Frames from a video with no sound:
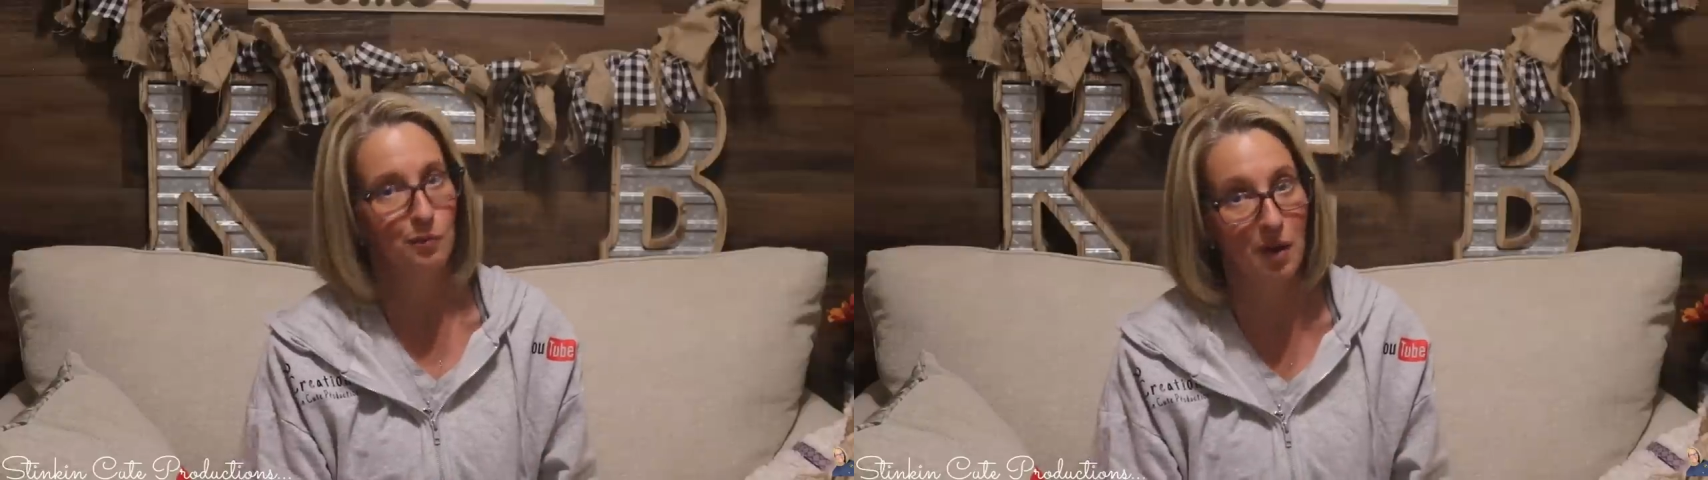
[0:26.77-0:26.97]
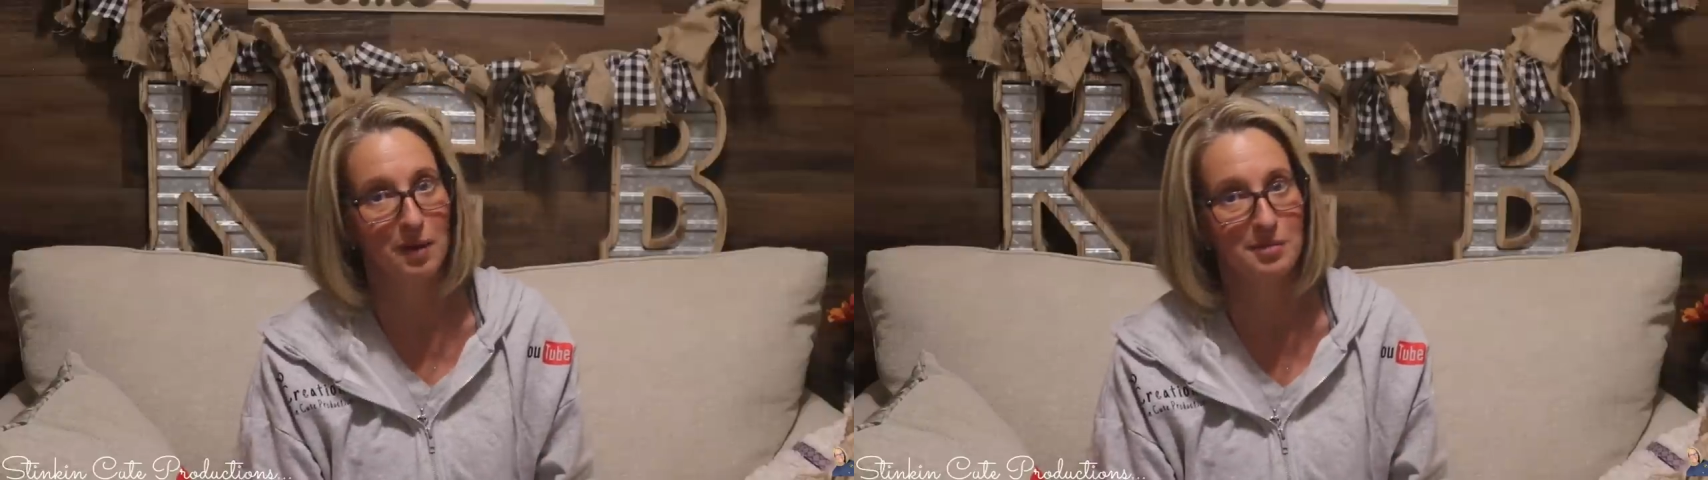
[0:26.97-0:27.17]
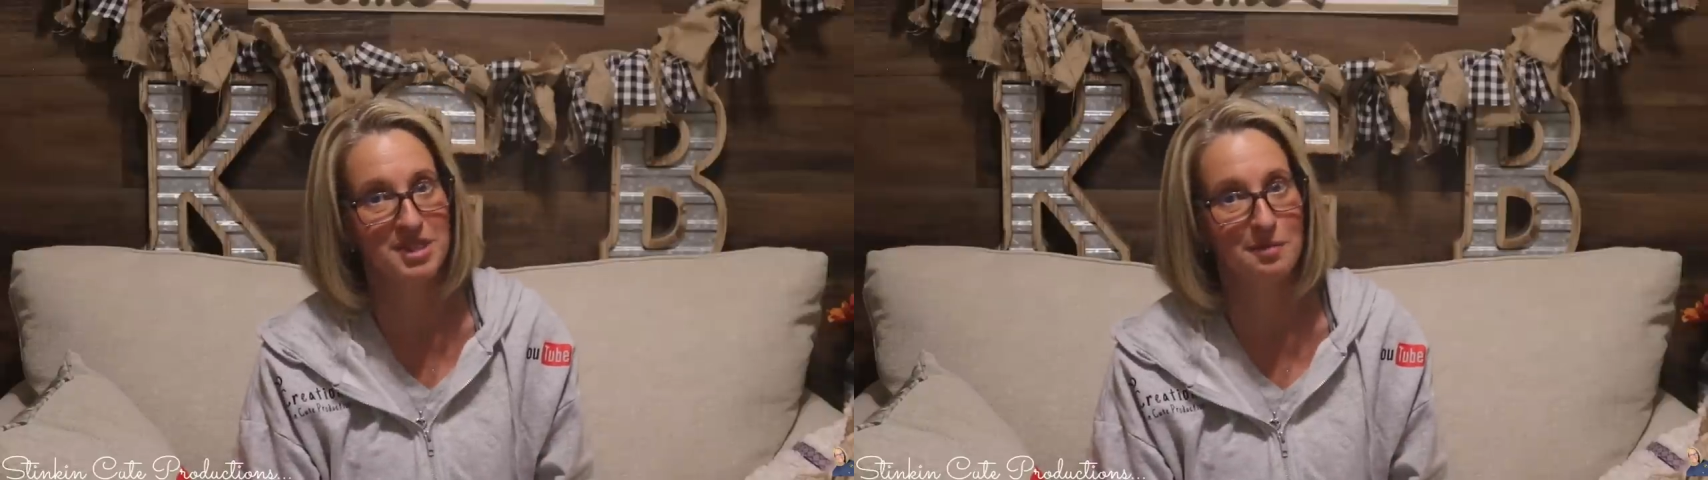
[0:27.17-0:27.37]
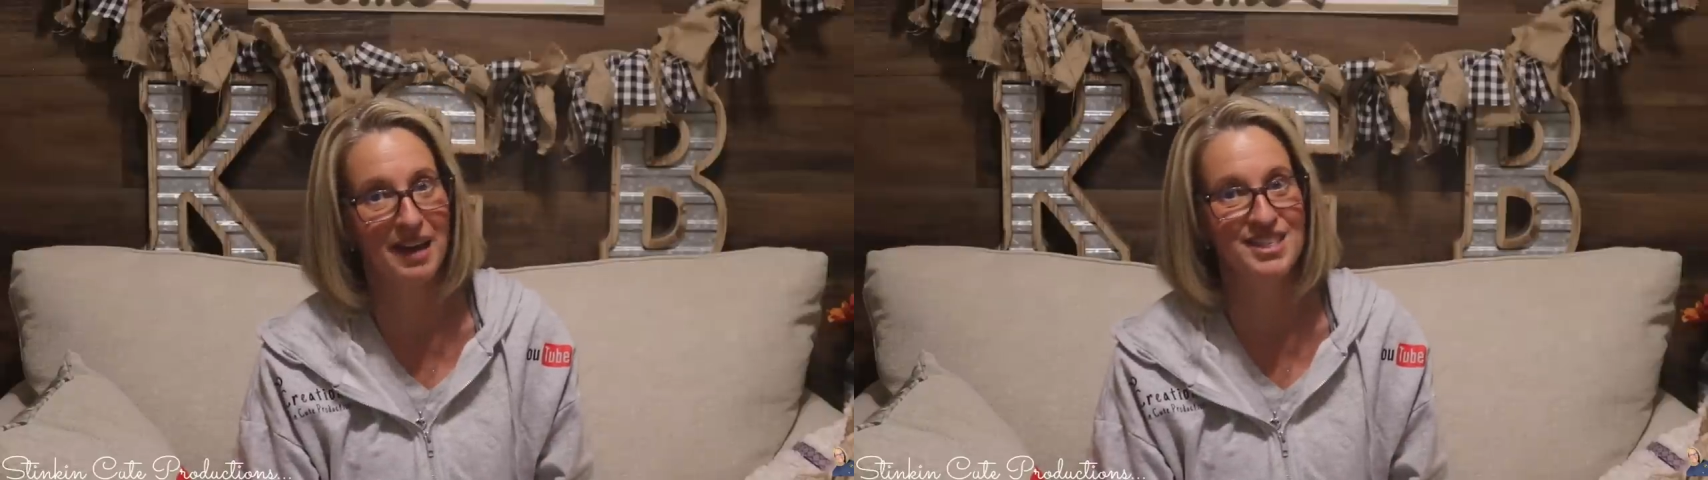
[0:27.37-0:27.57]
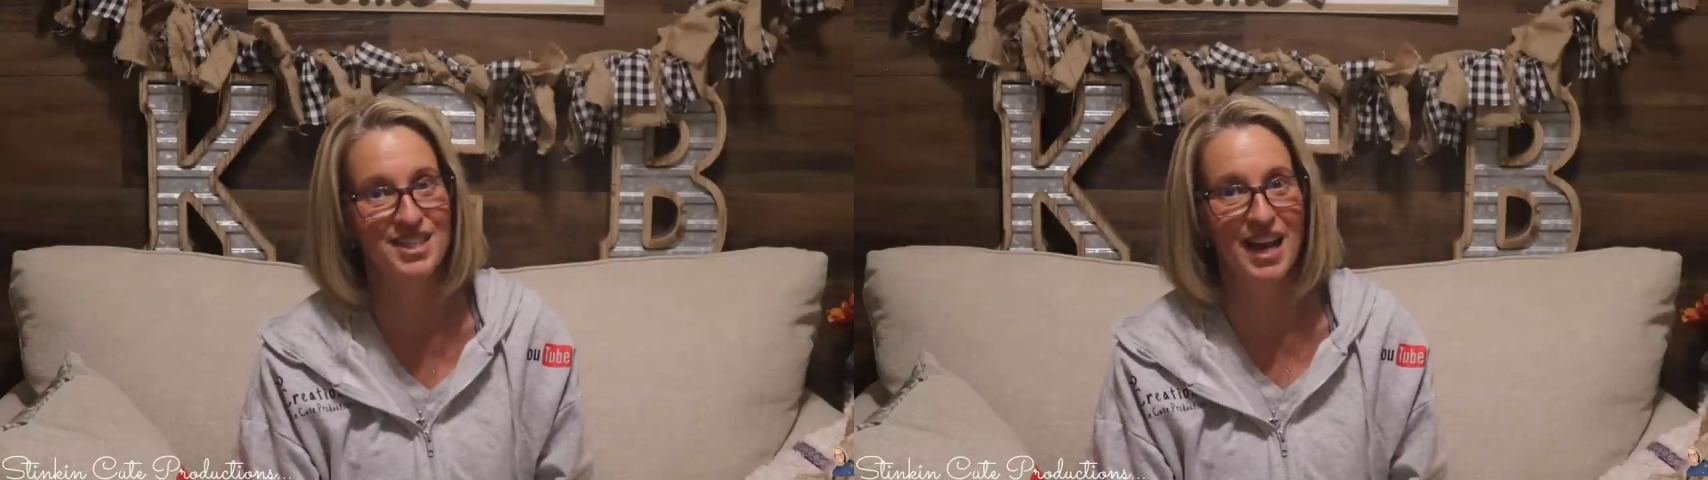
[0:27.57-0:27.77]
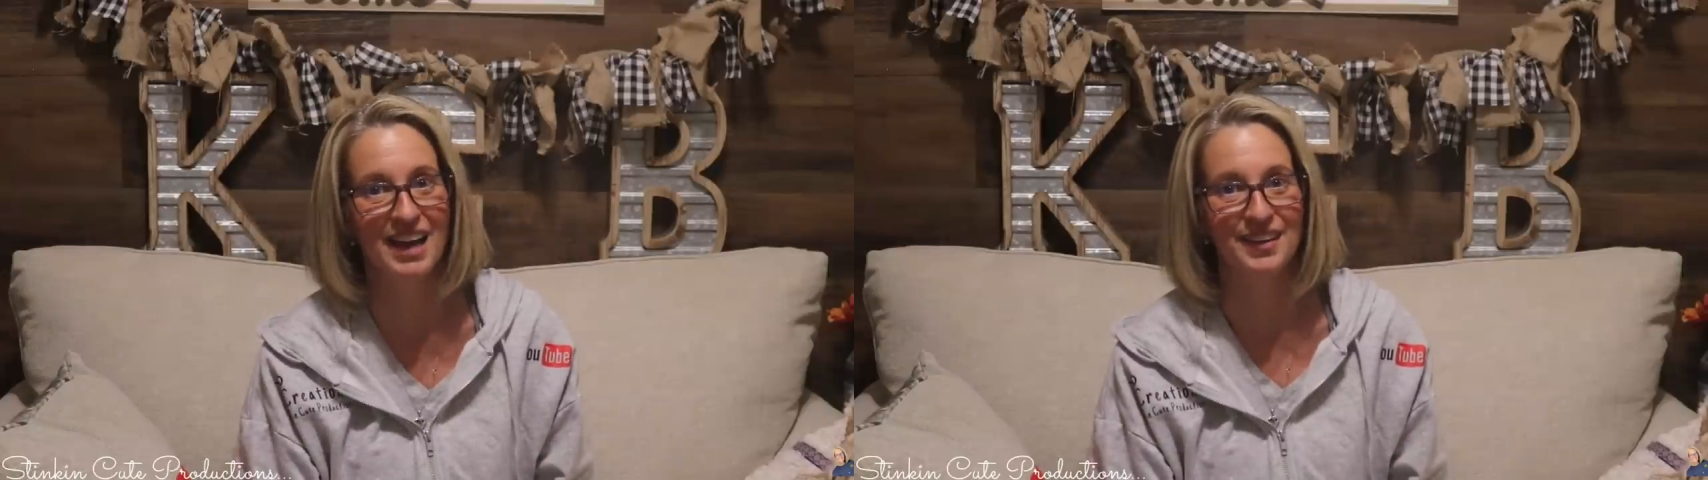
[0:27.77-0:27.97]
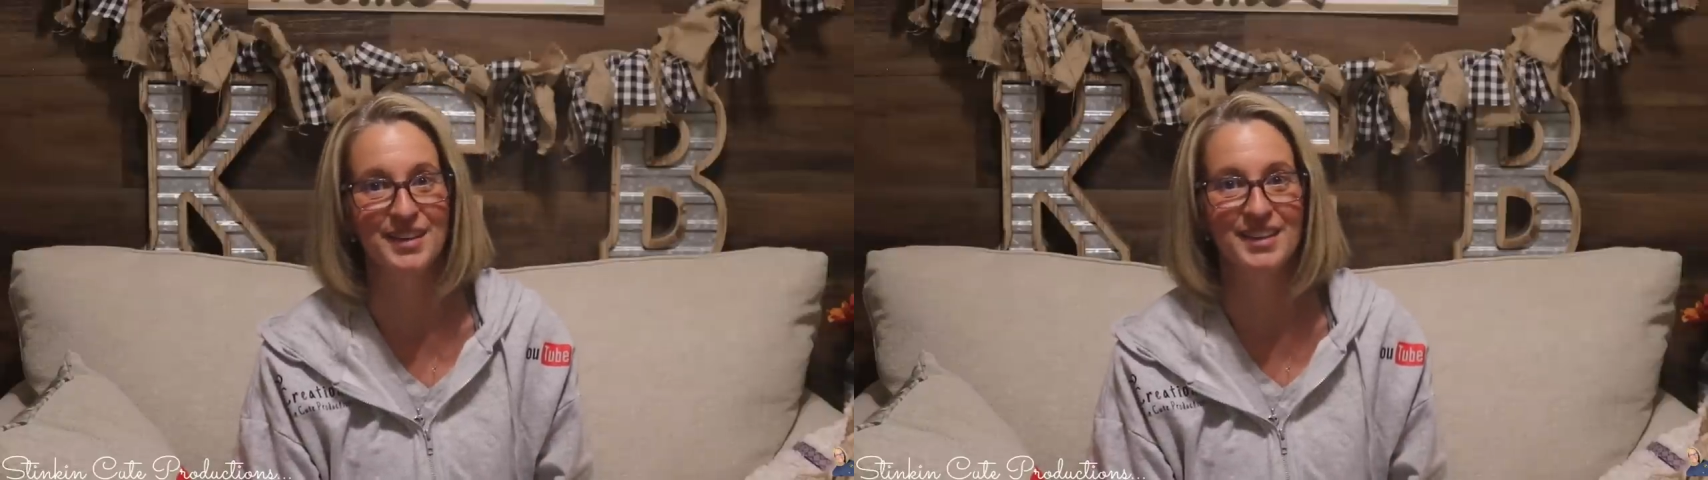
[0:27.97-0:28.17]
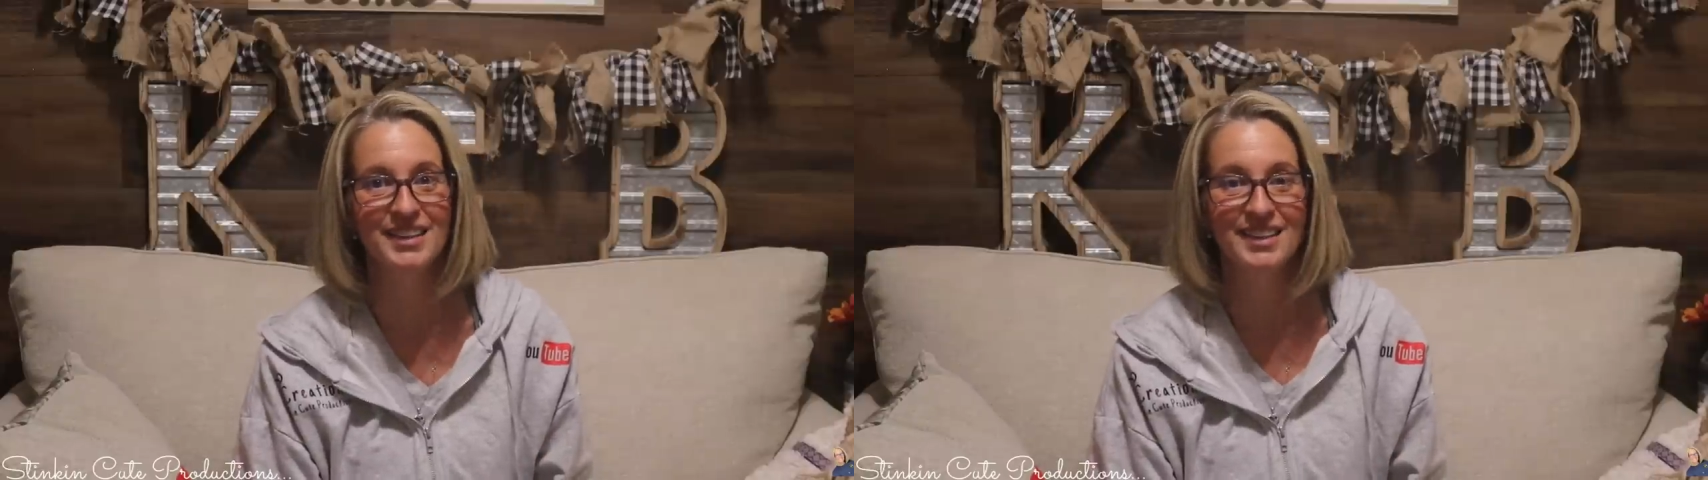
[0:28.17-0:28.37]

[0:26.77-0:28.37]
Welcome to my channel.